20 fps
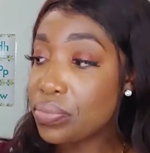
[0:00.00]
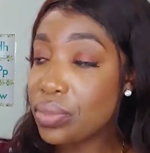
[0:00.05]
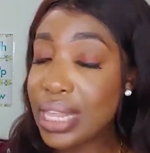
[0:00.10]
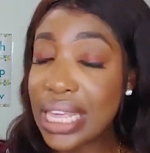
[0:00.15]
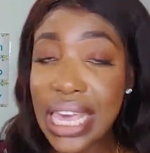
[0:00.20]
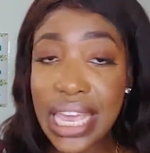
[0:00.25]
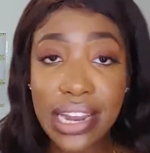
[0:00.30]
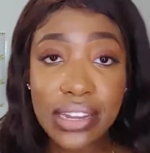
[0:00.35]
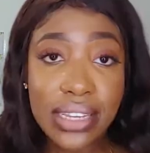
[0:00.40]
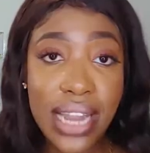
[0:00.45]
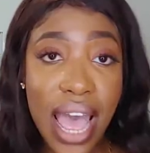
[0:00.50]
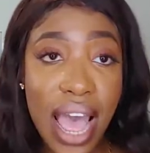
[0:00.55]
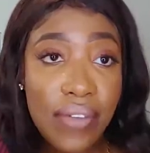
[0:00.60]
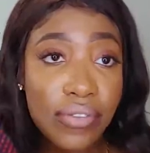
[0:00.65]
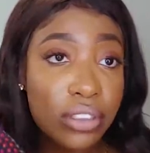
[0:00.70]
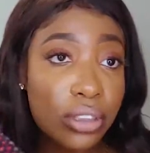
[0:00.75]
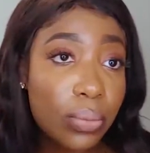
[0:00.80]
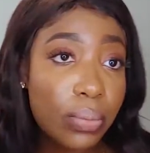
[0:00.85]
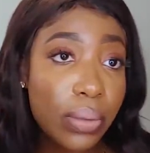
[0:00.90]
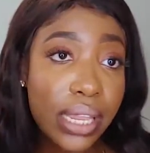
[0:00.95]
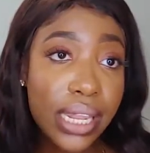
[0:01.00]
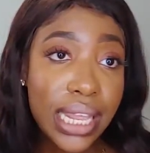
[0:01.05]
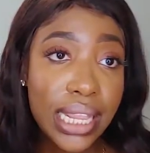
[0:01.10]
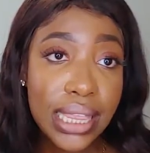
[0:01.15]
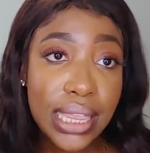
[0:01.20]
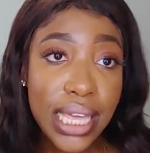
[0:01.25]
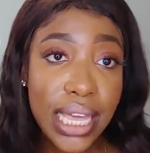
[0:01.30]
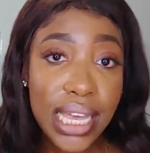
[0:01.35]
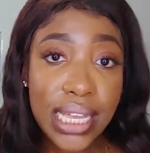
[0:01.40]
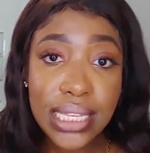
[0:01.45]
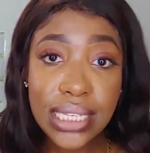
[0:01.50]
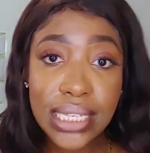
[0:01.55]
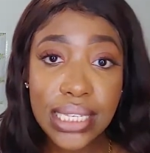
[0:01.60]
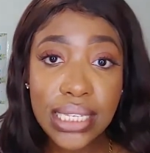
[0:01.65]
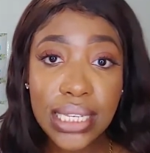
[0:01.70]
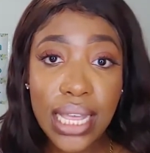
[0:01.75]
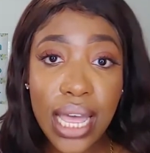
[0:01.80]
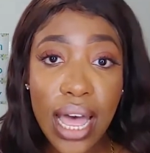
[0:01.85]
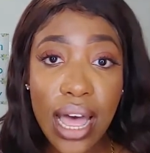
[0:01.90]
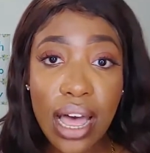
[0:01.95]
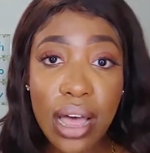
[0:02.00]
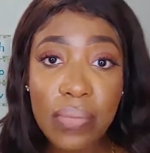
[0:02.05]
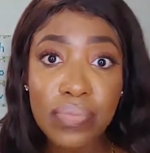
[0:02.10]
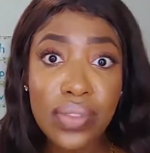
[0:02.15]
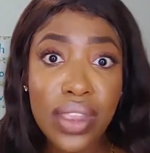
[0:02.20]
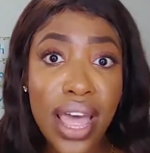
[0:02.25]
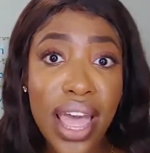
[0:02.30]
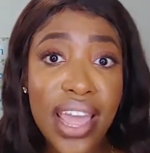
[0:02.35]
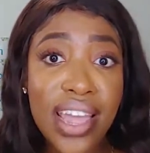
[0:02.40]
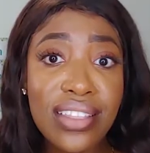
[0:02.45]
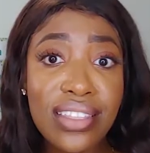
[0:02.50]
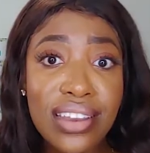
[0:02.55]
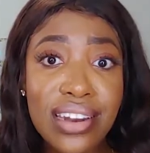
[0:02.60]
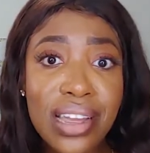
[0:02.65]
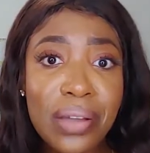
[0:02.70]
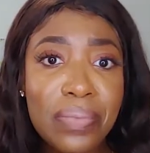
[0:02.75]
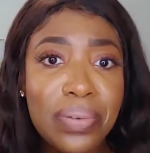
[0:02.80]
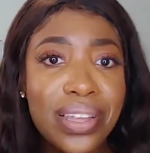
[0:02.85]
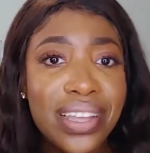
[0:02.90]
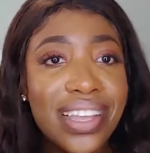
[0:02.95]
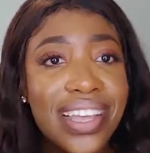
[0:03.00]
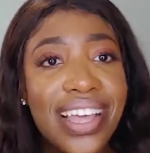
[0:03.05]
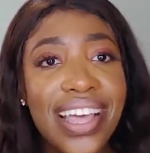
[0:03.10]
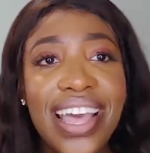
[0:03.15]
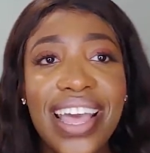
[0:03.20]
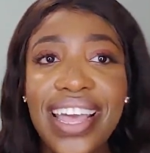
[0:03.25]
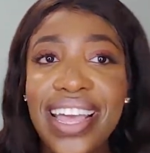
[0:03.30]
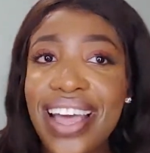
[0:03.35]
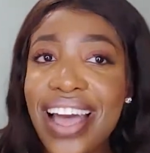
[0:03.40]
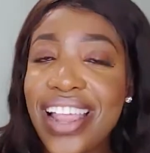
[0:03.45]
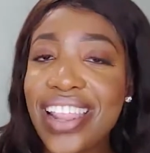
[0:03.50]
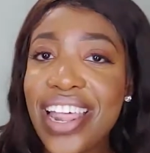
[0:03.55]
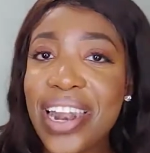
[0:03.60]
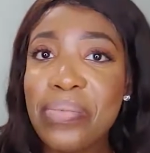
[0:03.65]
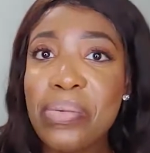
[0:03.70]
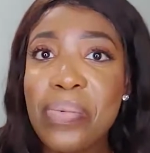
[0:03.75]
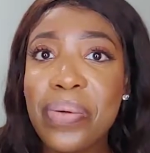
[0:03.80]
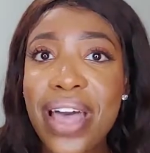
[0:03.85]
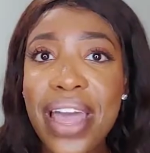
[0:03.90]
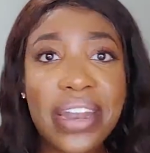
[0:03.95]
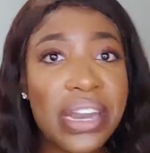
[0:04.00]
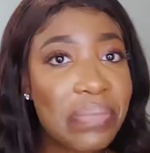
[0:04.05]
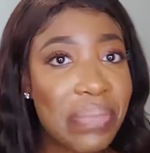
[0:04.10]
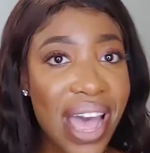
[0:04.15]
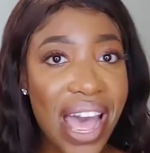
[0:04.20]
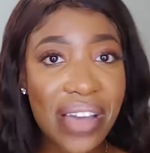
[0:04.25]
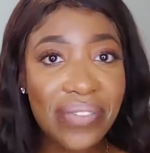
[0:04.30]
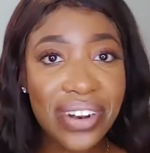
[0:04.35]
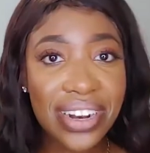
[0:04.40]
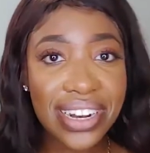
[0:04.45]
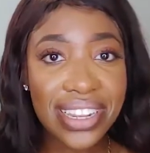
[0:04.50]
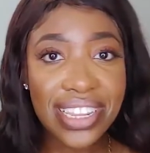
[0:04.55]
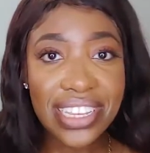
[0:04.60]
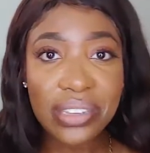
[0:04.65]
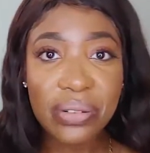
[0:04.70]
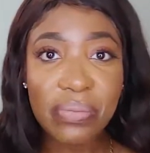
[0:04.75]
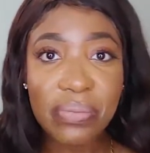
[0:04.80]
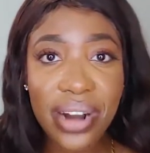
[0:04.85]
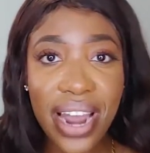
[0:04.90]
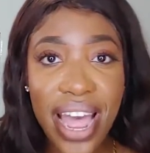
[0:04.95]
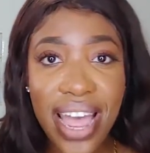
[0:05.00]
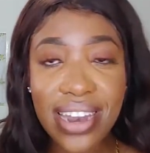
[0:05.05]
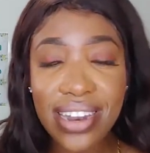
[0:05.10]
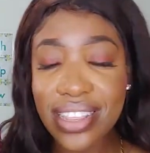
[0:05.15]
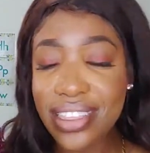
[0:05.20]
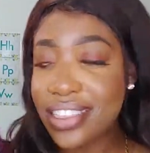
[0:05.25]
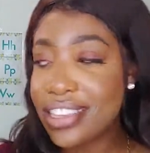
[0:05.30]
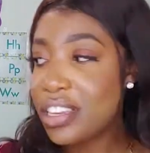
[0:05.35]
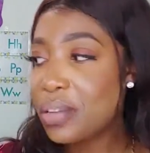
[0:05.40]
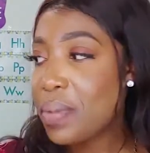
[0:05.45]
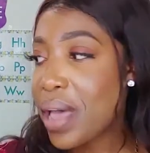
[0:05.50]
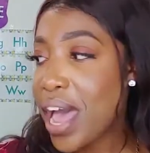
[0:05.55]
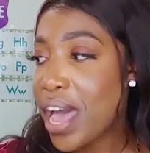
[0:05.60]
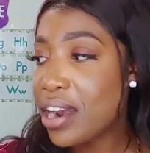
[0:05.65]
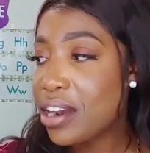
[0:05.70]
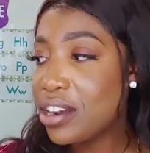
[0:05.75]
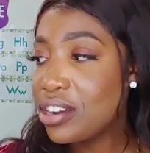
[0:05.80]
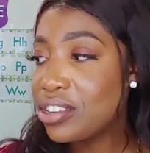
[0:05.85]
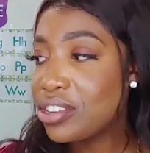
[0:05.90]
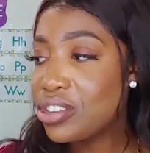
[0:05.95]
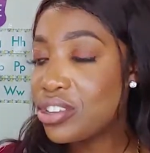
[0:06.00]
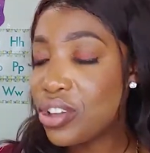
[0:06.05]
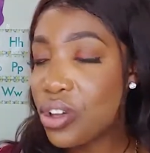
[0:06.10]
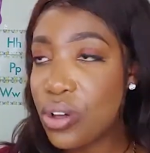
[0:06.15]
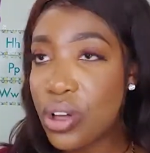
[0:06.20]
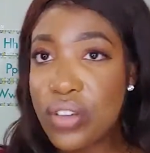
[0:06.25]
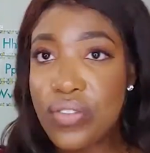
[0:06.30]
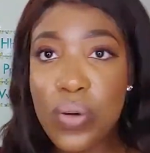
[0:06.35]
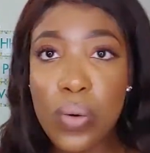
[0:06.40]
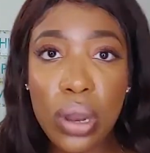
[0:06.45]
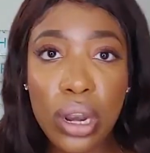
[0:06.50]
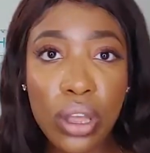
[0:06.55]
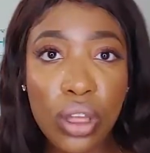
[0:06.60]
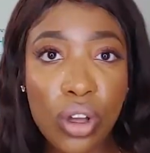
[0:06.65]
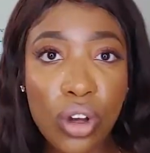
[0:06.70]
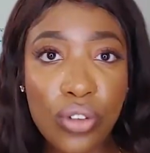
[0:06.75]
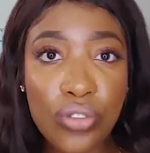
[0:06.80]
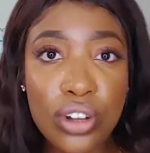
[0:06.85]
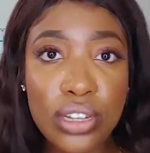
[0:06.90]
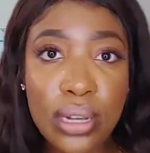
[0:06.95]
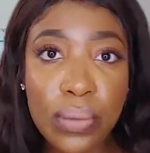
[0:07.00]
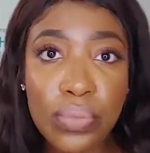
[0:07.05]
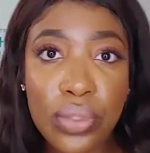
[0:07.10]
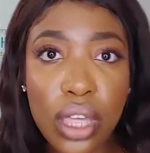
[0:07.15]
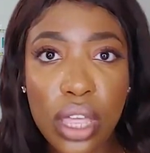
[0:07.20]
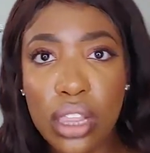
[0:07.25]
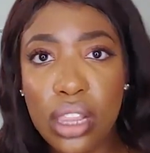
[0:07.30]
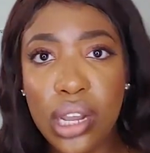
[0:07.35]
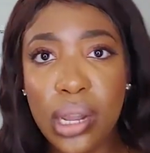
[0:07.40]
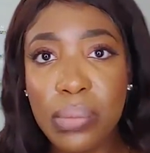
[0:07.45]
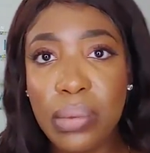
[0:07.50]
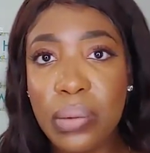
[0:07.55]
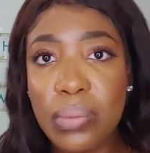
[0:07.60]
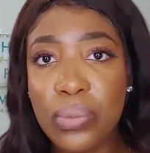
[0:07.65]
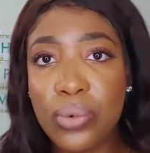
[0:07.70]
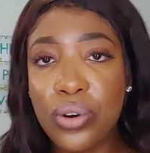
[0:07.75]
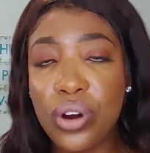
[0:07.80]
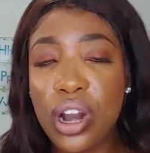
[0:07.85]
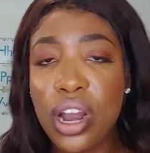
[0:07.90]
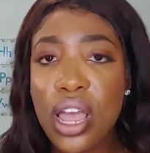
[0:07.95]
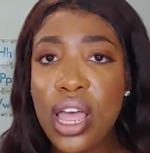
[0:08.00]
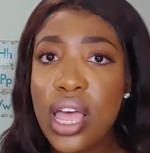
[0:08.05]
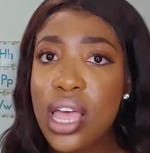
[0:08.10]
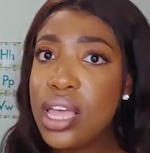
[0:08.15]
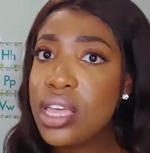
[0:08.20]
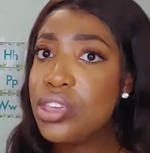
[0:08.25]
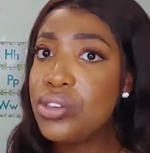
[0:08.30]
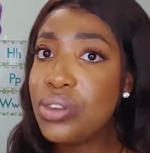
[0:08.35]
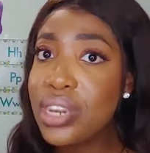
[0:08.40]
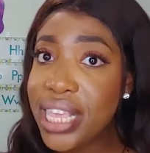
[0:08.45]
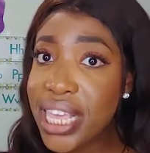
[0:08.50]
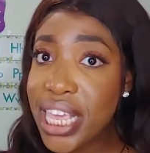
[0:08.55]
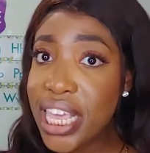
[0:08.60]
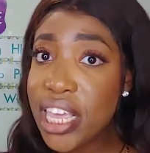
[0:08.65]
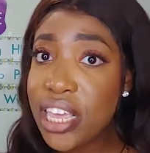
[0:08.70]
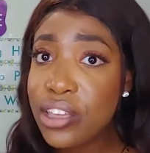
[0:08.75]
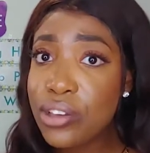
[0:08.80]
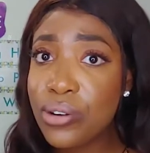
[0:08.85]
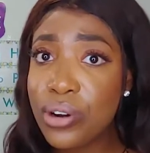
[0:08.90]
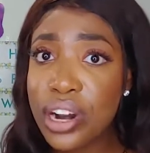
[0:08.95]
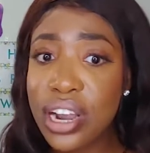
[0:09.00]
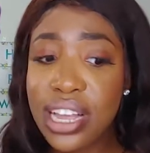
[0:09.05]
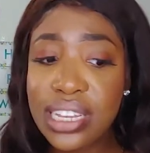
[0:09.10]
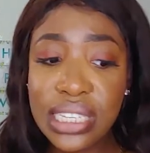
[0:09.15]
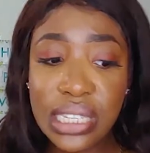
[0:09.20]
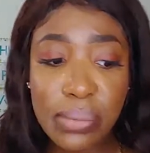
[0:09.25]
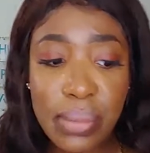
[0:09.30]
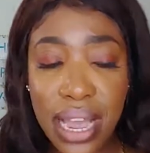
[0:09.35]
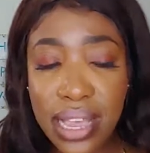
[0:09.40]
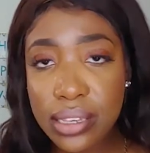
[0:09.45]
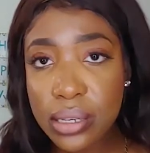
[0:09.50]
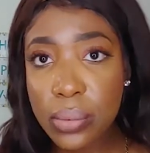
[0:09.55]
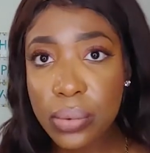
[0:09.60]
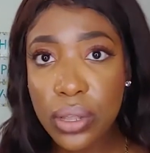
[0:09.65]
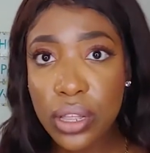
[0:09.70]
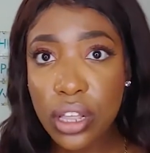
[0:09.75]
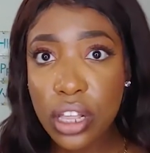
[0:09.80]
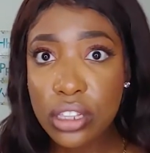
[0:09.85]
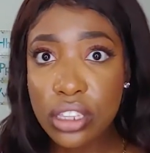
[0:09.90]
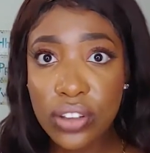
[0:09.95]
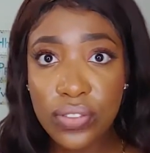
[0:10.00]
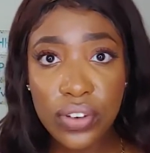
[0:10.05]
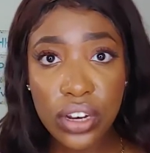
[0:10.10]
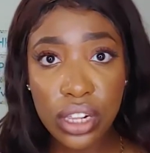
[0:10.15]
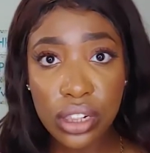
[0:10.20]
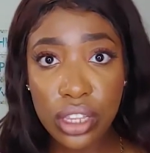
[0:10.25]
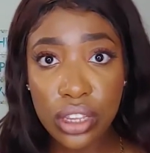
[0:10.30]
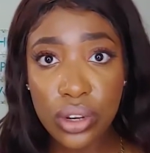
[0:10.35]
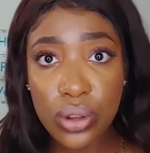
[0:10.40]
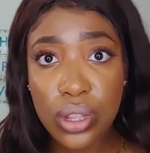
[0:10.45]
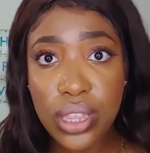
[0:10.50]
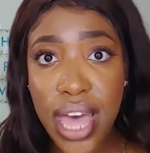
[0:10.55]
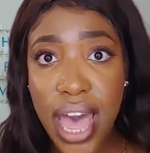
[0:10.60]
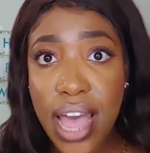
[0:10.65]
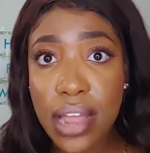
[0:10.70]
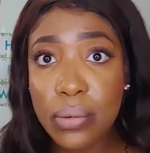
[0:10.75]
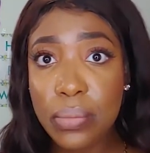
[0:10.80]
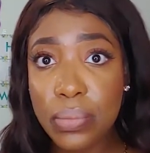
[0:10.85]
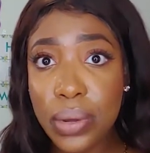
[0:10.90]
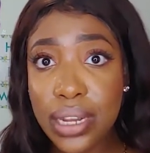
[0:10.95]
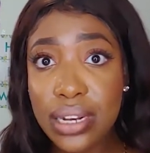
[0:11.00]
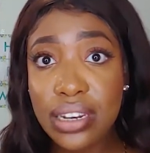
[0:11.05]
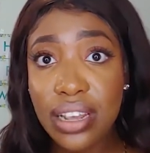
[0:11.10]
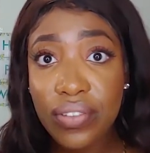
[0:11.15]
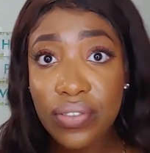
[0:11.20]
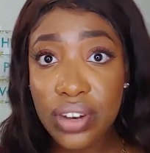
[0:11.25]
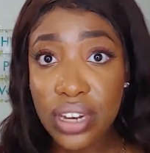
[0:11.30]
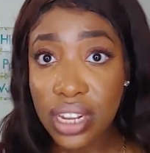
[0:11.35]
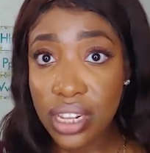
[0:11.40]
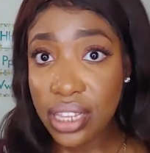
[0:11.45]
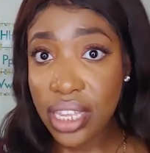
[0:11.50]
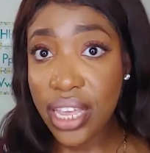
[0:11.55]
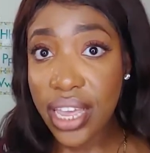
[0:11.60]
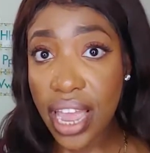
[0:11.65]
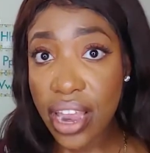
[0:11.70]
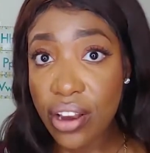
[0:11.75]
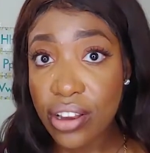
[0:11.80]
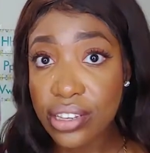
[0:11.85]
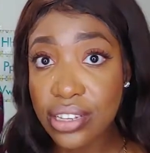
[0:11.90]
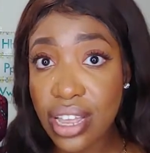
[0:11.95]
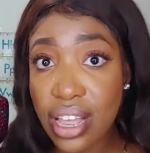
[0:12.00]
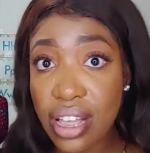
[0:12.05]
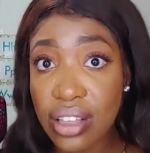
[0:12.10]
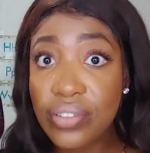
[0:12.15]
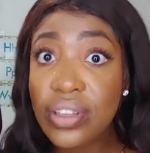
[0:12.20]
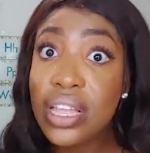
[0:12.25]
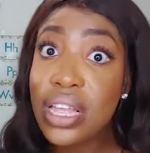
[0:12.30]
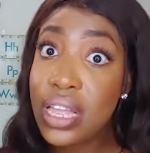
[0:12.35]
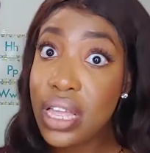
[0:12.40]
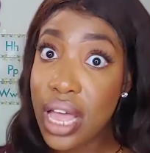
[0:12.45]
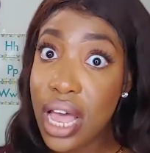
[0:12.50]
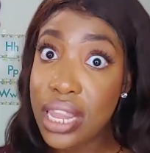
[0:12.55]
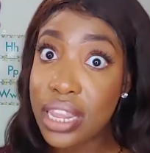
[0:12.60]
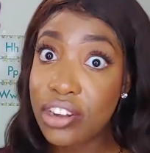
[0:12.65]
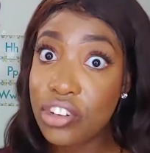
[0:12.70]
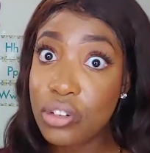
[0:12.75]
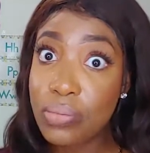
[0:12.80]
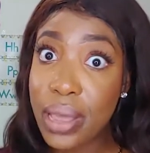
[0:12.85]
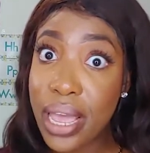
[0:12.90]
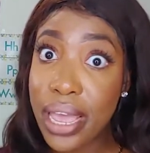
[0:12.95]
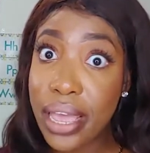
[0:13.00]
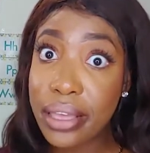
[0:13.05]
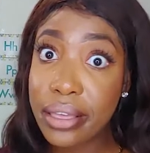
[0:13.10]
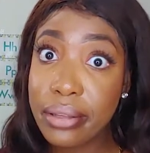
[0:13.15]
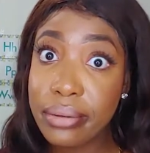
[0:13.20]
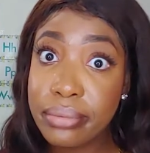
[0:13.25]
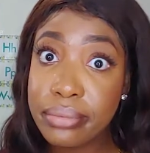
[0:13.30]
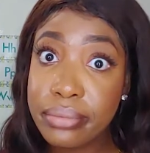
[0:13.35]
It doesn't have to be like this. A lot of people end up having this brand and this pattern. So if you want to go for something a little bit more unique or customizable, definitely do that, but definitely get yourself a lunch bag.